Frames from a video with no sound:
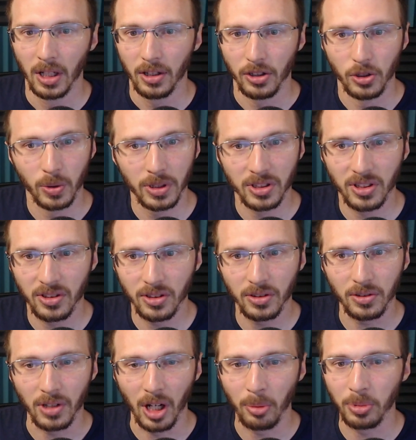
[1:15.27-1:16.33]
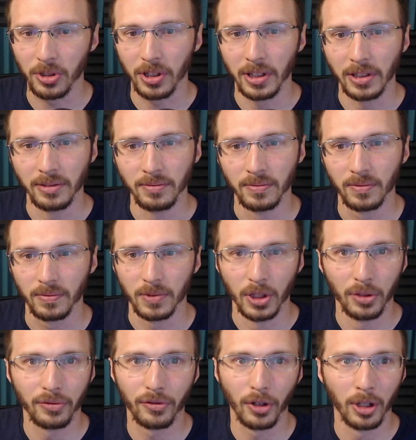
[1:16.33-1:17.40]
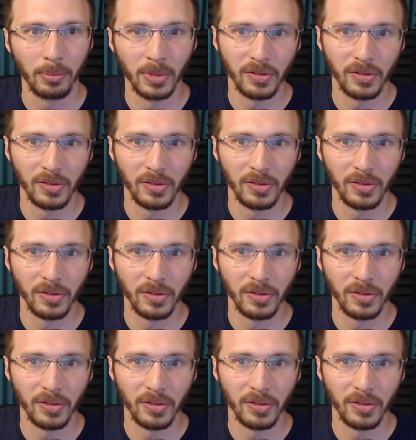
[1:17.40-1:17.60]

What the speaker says: you can still upgrade, from